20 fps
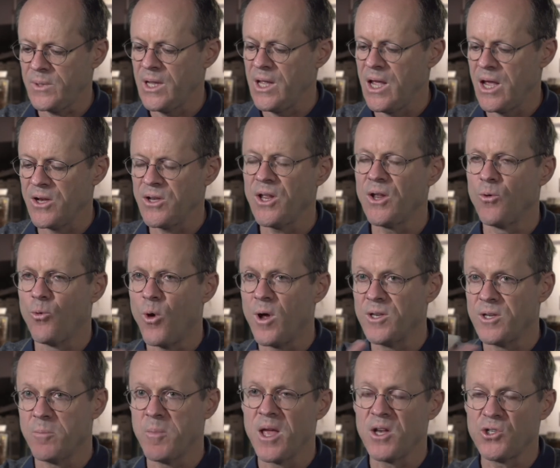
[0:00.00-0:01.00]
it in one
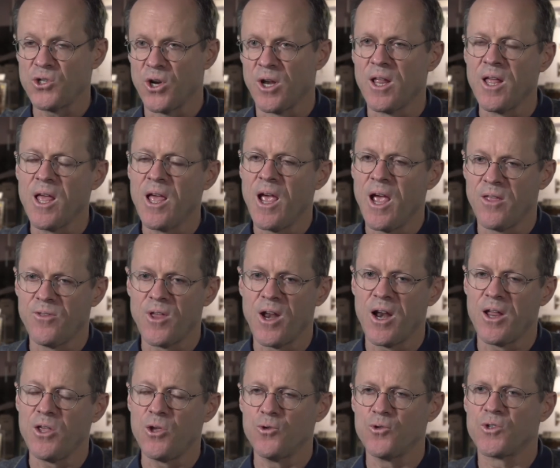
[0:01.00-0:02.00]
dimension. And then
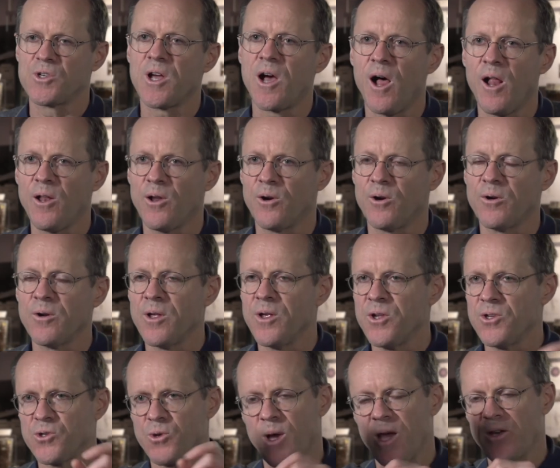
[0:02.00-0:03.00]
I used color.
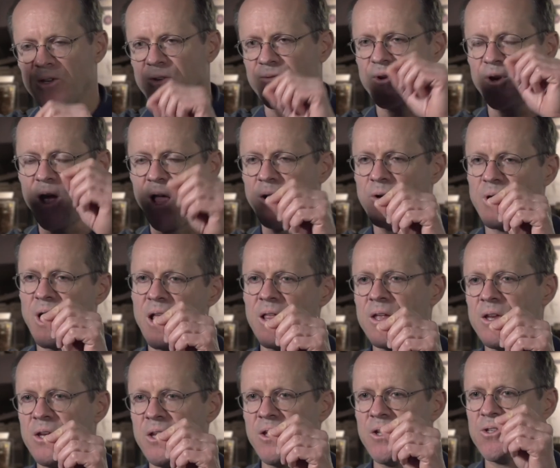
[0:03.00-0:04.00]
So I had different color
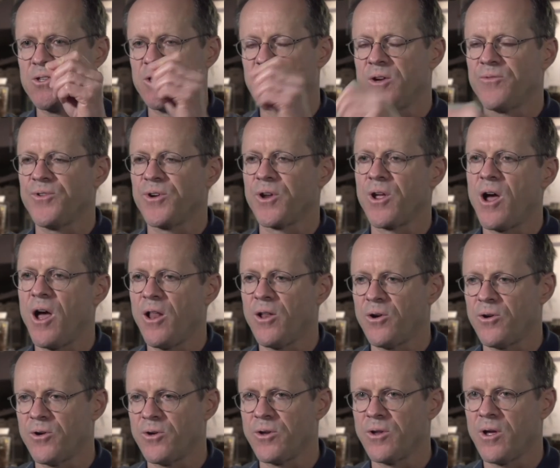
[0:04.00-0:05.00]
LEDs and different
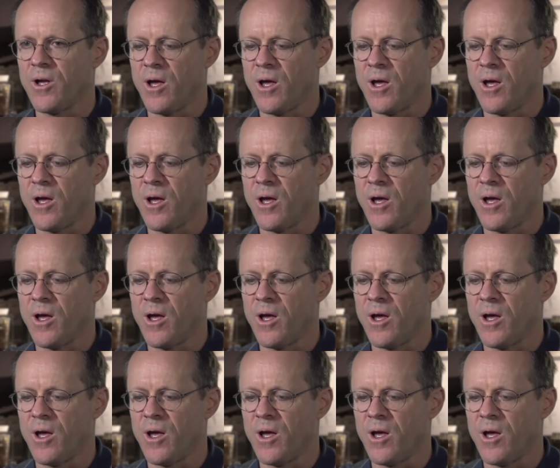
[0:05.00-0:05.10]
colored